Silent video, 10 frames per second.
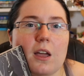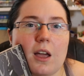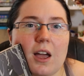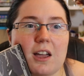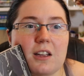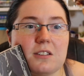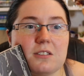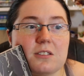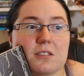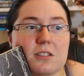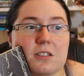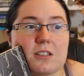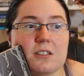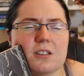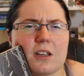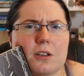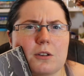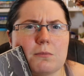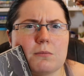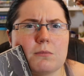And it's like,
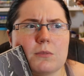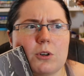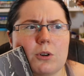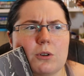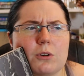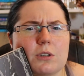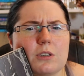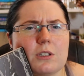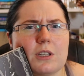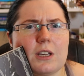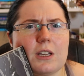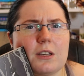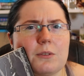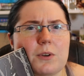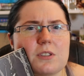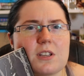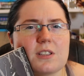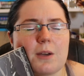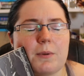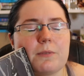okay, what's this
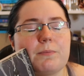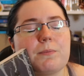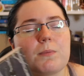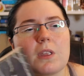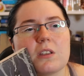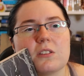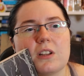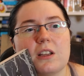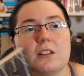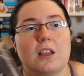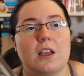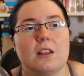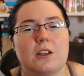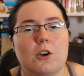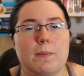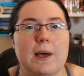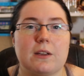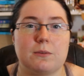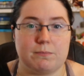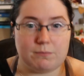happening? So then they go
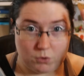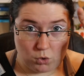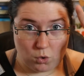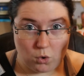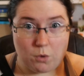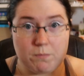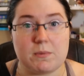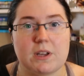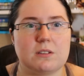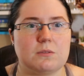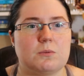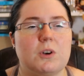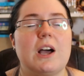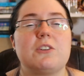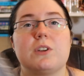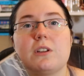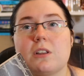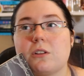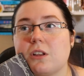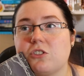back home, and, well, actually,
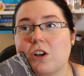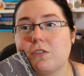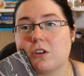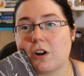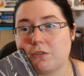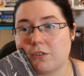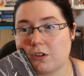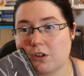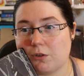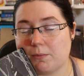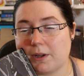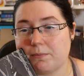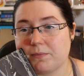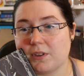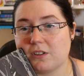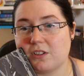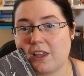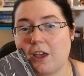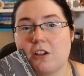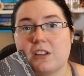they travel around for a little bit. She's
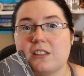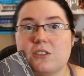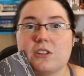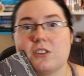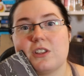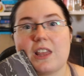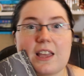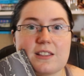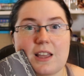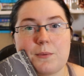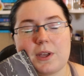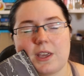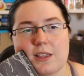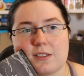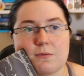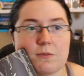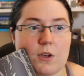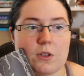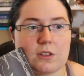like, oh, let's go do this, I want to get some food.